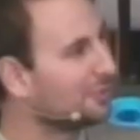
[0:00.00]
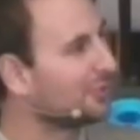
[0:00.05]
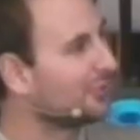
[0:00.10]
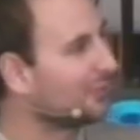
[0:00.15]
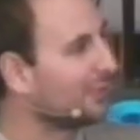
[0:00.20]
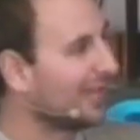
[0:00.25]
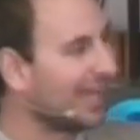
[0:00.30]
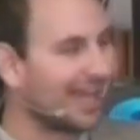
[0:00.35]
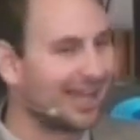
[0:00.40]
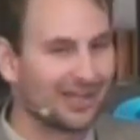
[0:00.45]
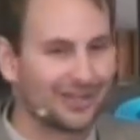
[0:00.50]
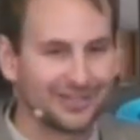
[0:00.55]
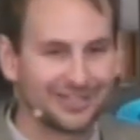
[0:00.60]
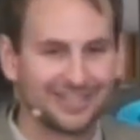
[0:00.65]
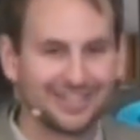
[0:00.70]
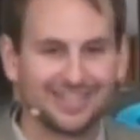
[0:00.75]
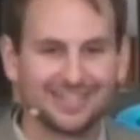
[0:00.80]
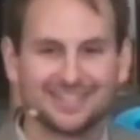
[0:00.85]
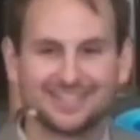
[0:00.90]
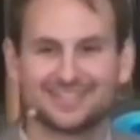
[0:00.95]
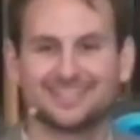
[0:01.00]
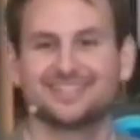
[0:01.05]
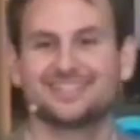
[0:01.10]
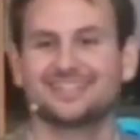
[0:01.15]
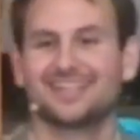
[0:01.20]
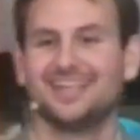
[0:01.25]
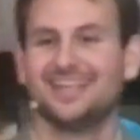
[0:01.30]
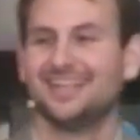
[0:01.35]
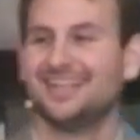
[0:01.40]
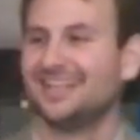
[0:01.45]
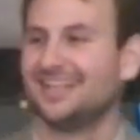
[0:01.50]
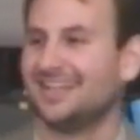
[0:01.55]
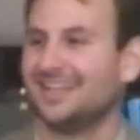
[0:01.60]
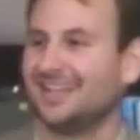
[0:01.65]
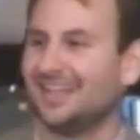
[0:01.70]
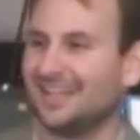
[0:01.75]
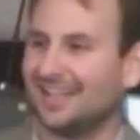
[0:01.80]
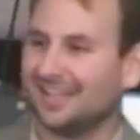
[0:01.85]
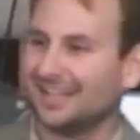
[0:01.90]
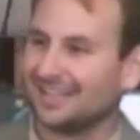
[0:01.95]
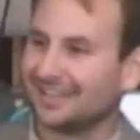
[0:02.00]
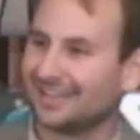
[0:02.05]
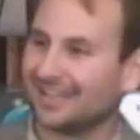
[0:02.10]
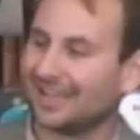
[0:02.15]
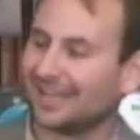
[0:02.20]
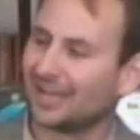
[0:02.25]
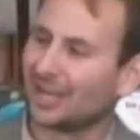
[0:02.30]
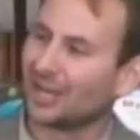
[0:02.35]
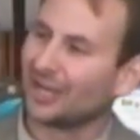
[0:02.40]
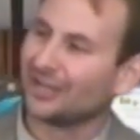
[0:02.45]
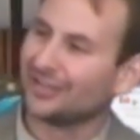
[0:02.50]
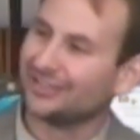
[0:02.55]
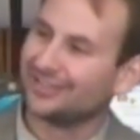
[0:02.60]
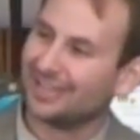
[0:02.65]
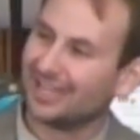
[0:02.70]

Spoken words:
but the reality is that